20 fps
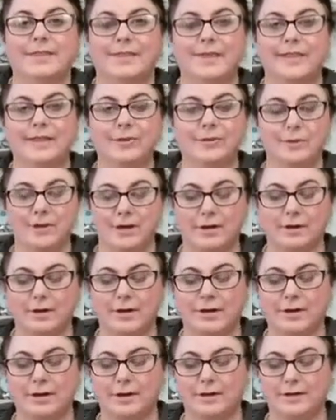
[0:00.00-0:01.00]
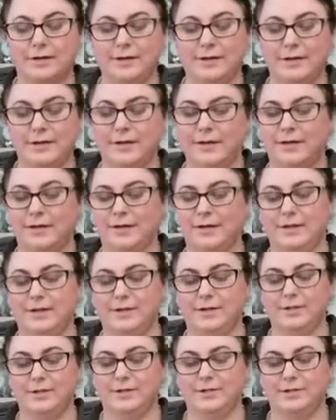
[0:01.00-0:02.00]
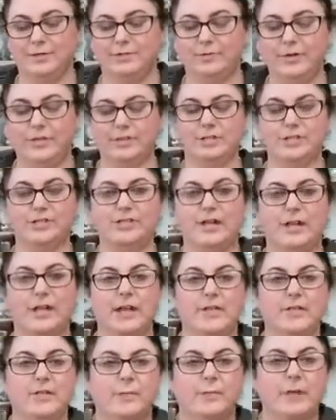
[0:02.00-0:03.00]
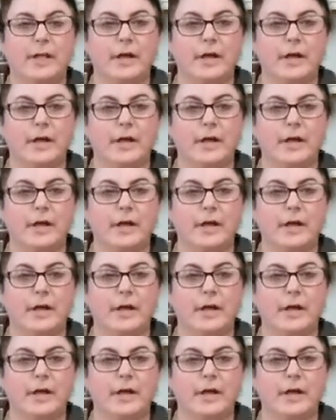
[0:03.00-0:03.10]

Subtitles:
Thank you, Carol Ann. Don't forget to check out the